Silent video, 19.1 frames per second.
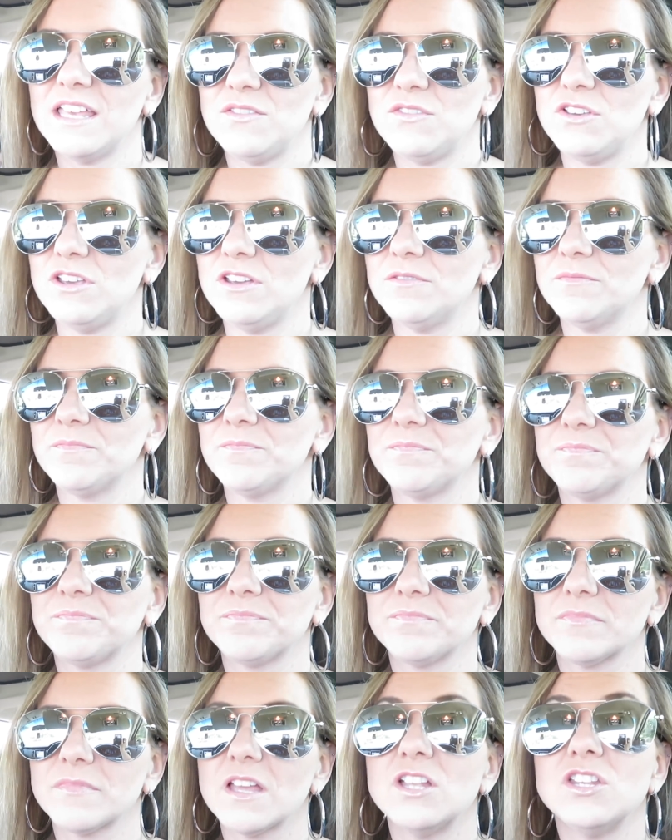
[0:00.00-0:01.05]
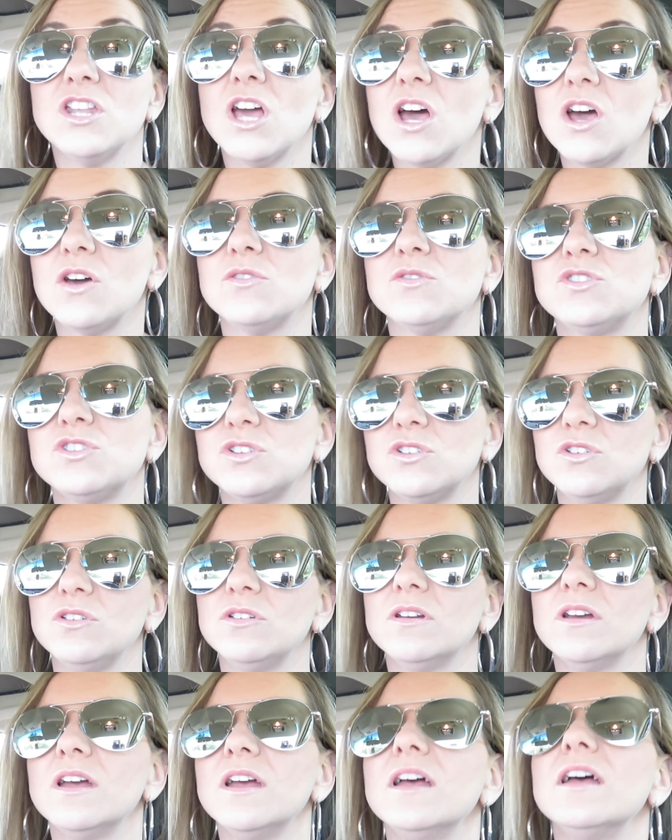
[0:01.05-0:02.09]
not give to you, the wedding. To the doctor's
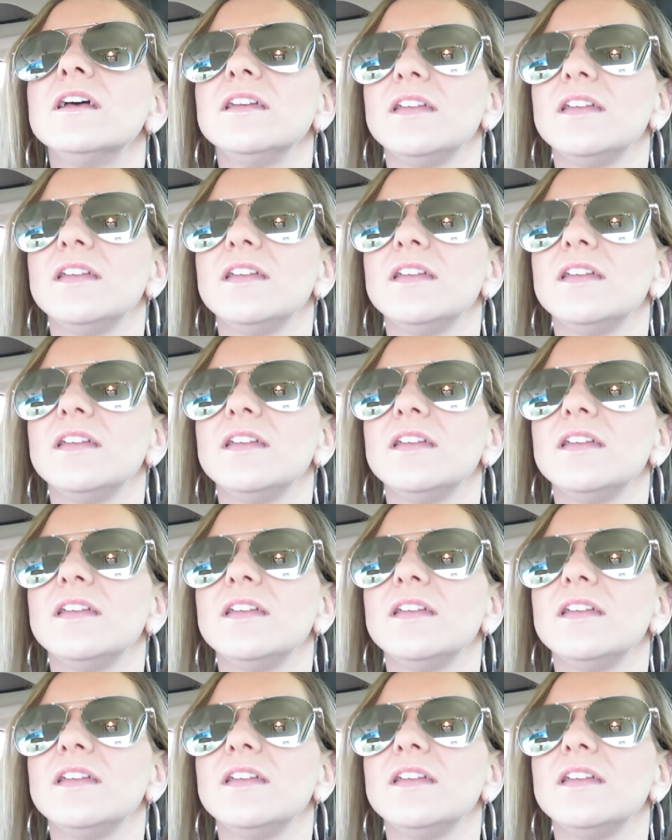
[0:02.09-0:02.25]
office.